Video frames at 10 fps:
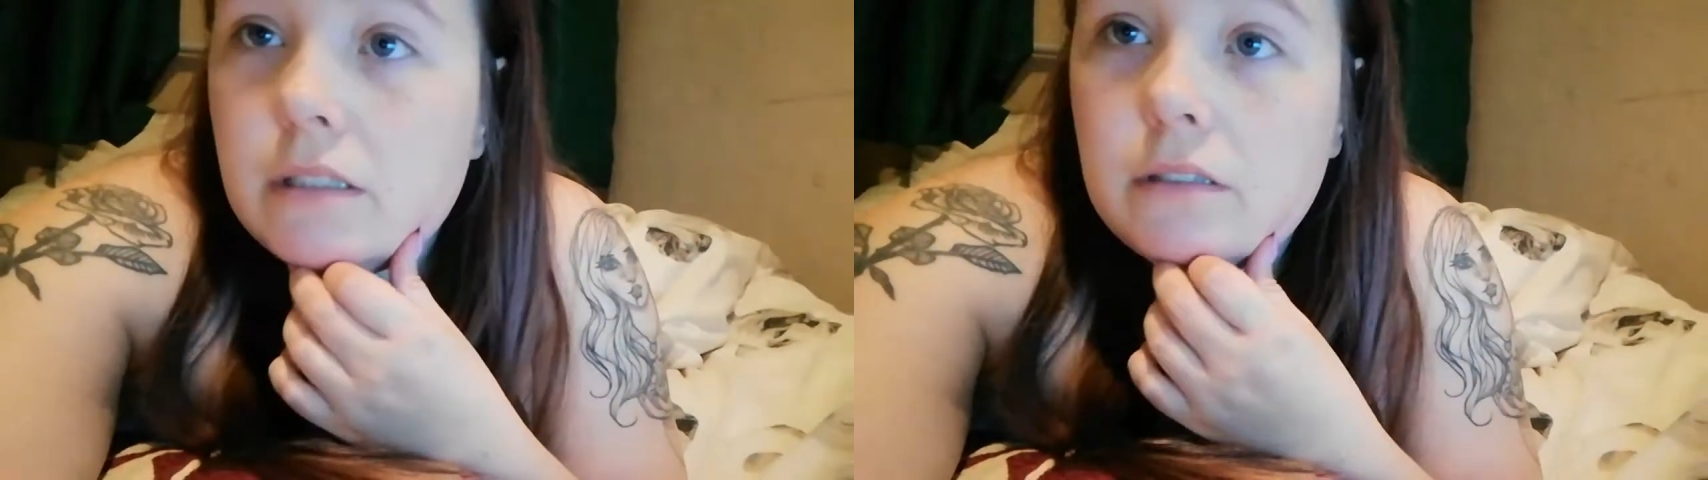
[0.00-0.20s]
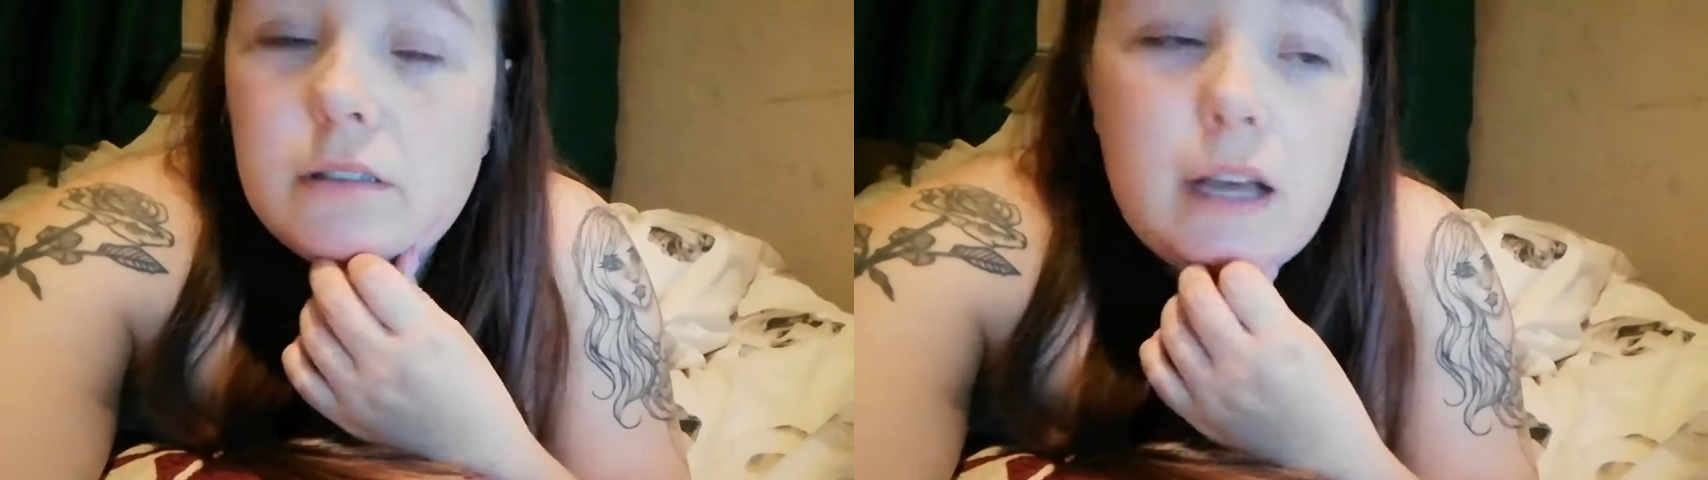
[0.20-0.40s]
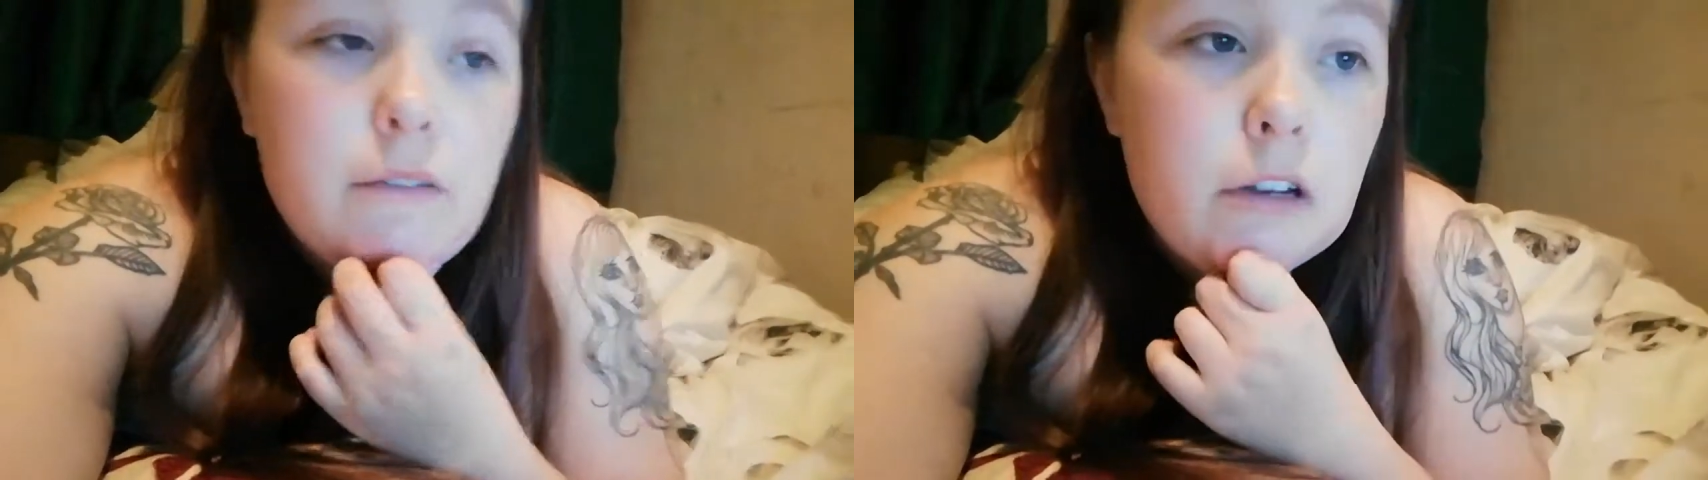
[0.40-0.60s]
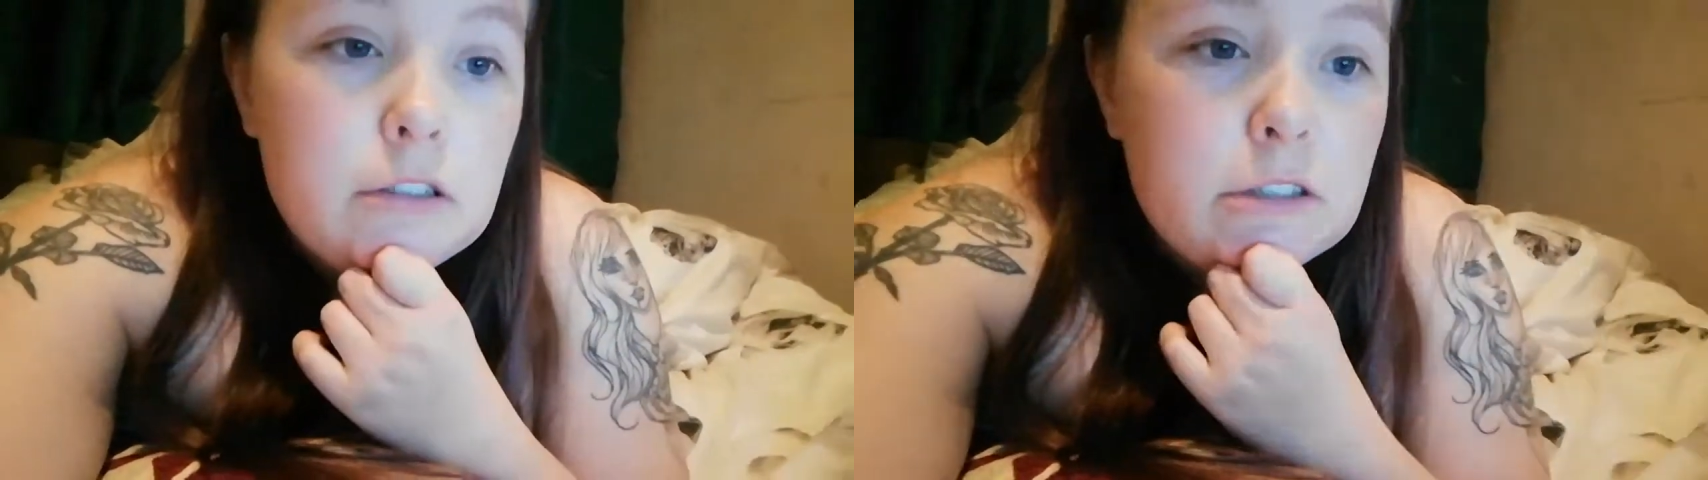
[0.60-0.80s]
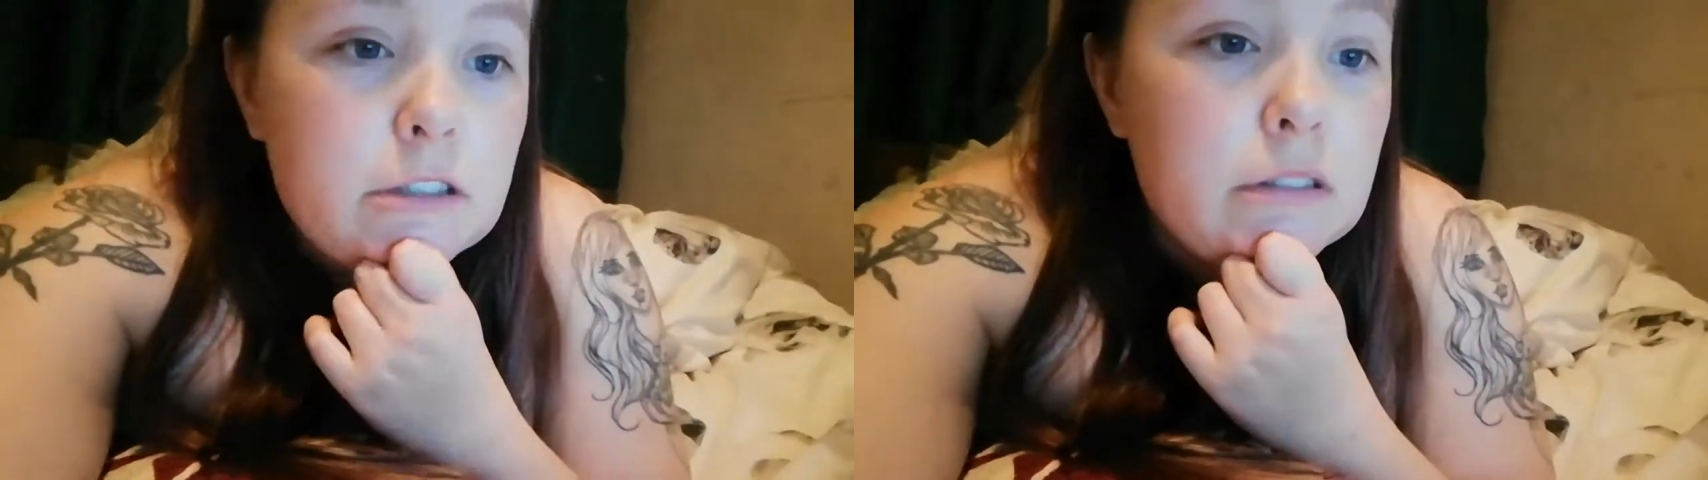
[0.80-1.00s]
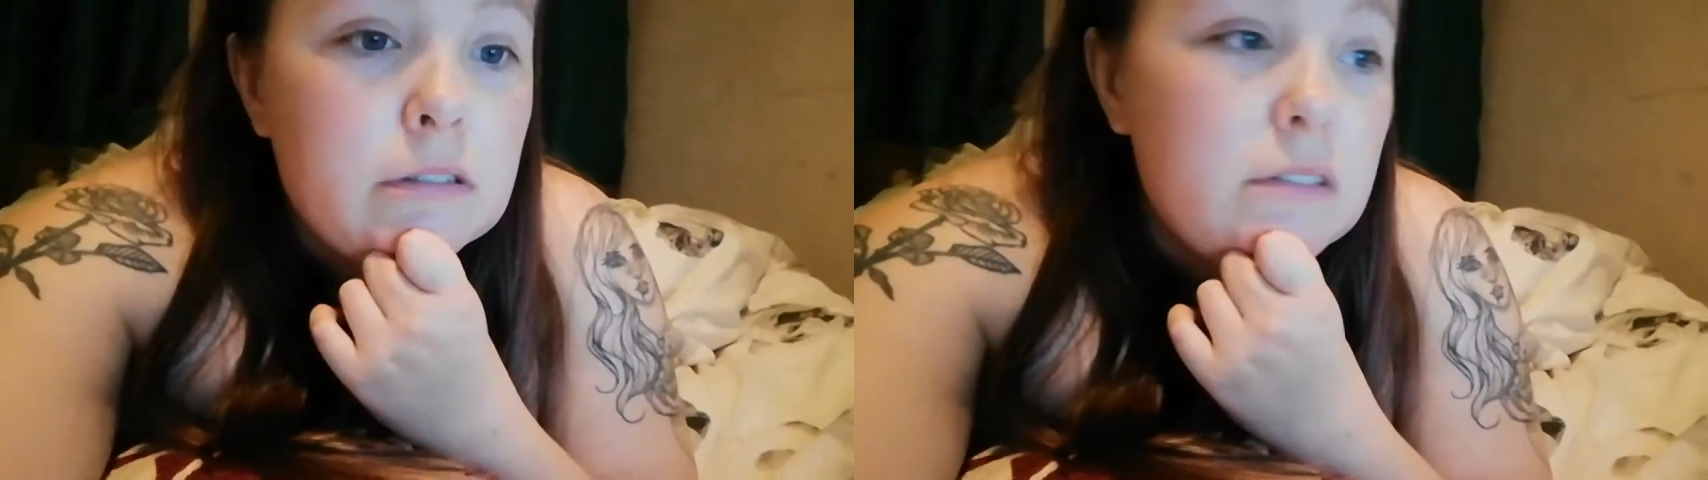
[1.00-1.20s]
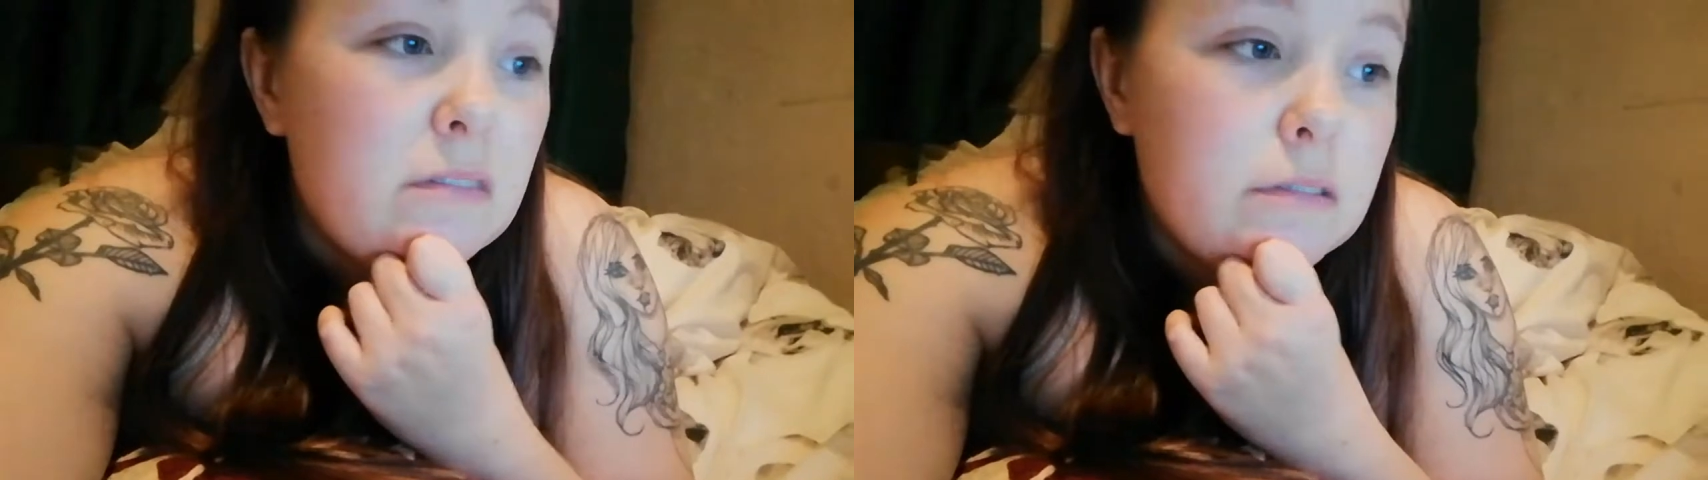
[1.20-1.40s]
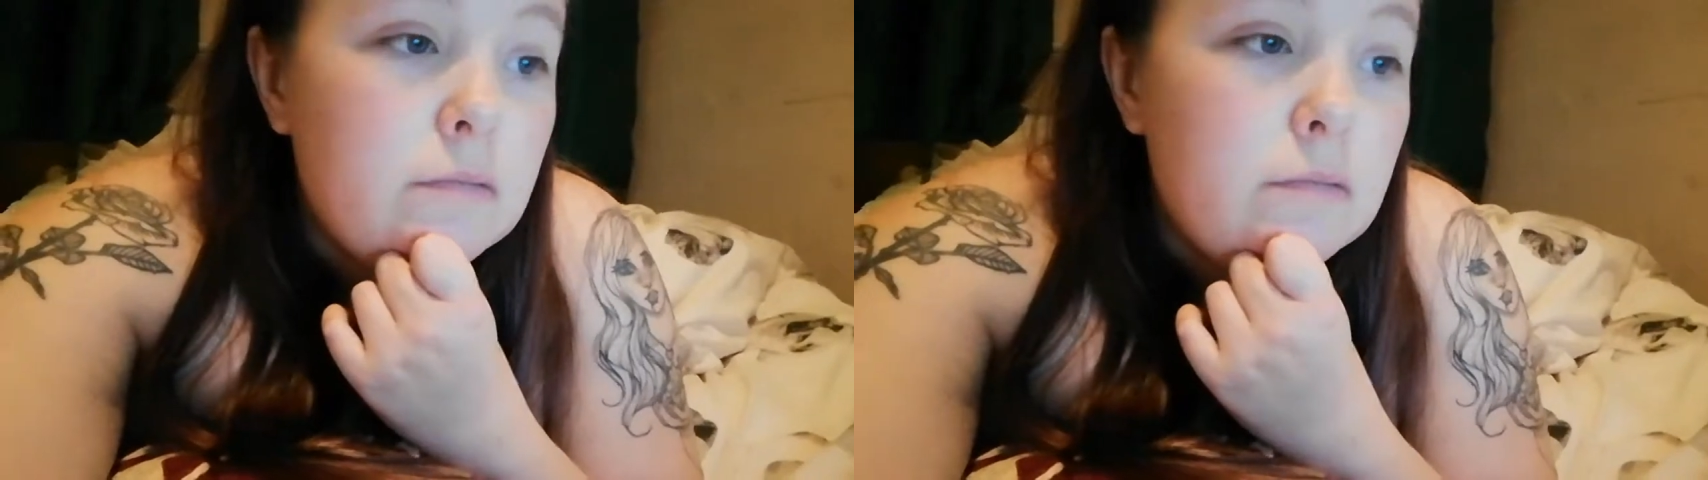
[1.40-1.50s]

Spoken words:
and have lunch and